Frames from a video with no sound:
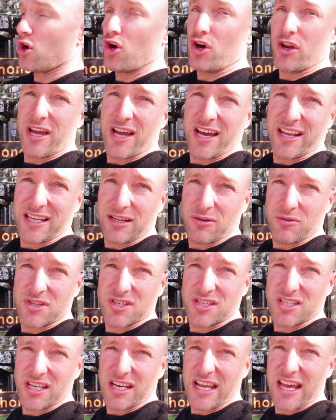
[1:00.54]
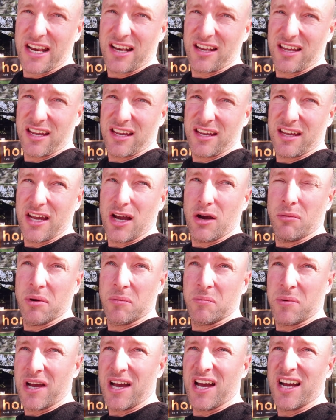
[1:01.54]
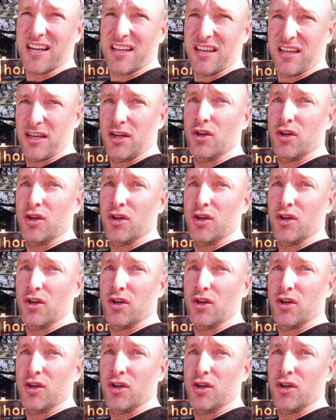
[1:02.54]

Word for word: at Hot Honey, which is in Ad uh, Albert Park